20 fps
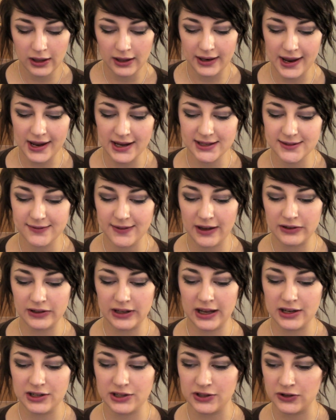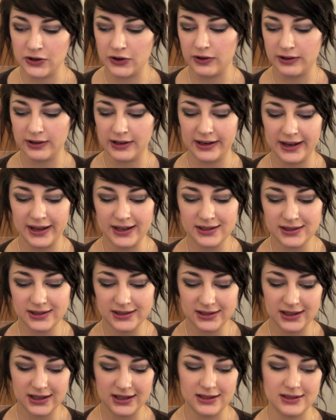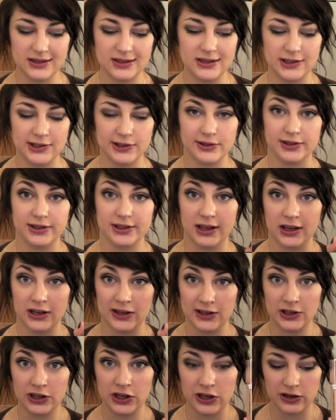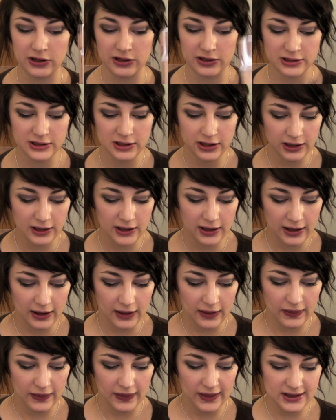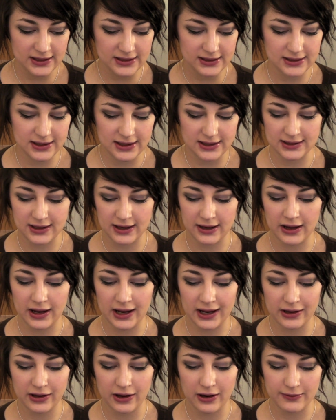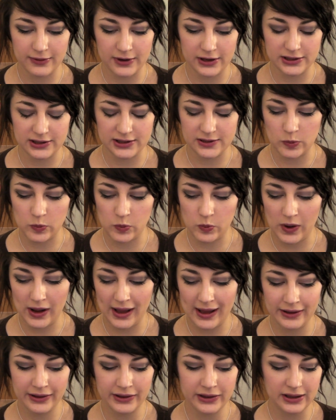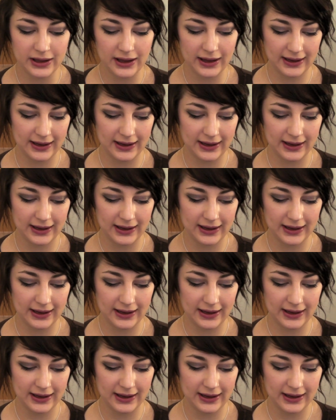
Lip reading: Next foundation on the list is Diorskin Nude. This is a light coverage as well.